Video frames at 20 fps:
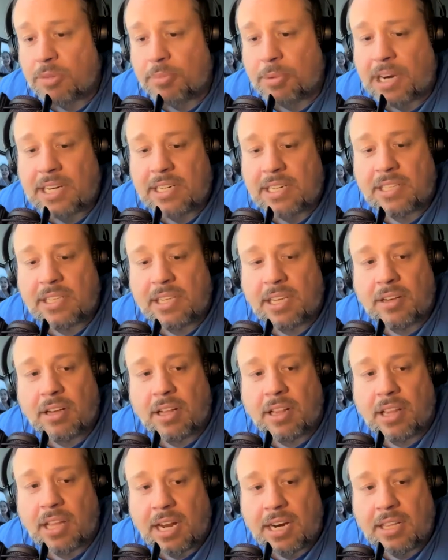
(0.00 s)
But I just think a
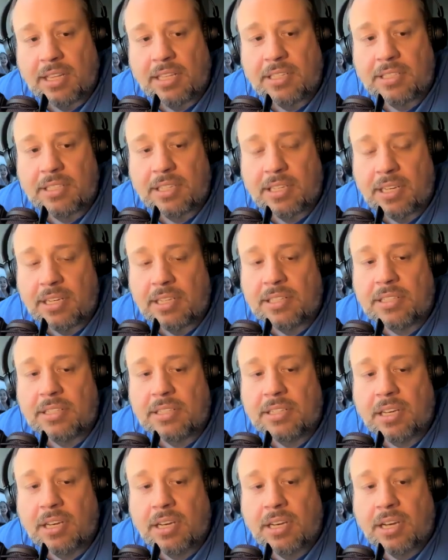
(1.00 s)
lot of these kids